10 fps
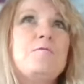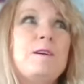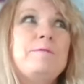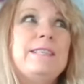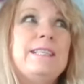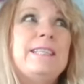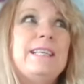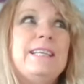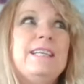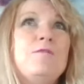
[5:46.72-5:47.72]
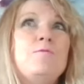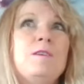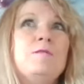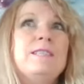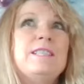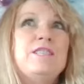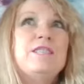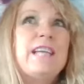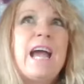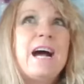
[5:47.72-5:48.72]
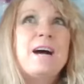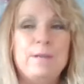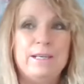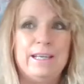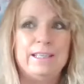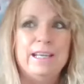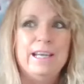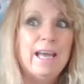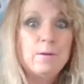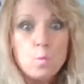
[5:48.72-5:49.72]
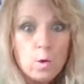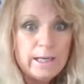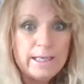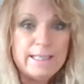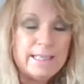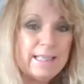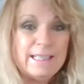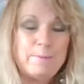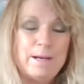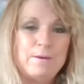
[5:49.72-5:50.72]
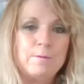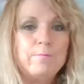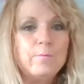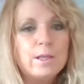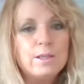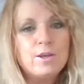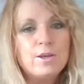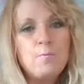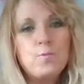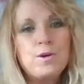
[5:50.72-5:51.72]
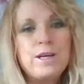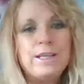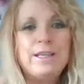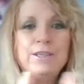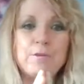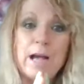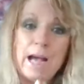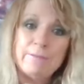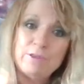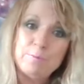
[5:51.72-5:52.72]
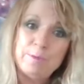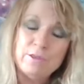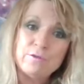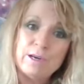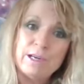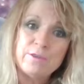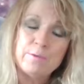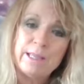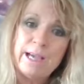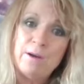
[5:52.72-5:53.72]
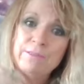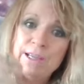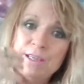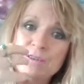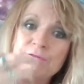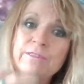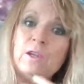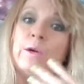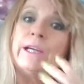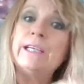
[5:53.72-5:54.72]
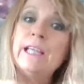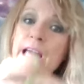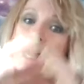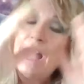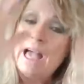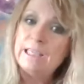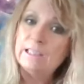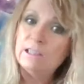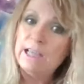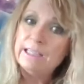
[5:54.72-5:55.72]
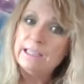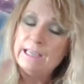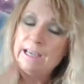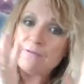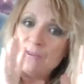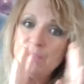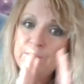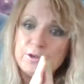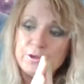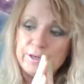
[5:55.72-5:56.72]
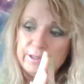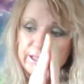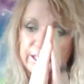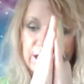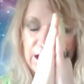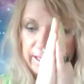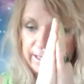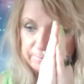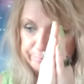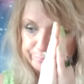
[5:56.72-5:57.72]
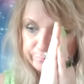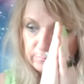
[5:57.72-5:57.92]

what was, what was just happening? And what is this about? Stop worrying. You have to be in trust with how things are flowing and aligning up for you during this time.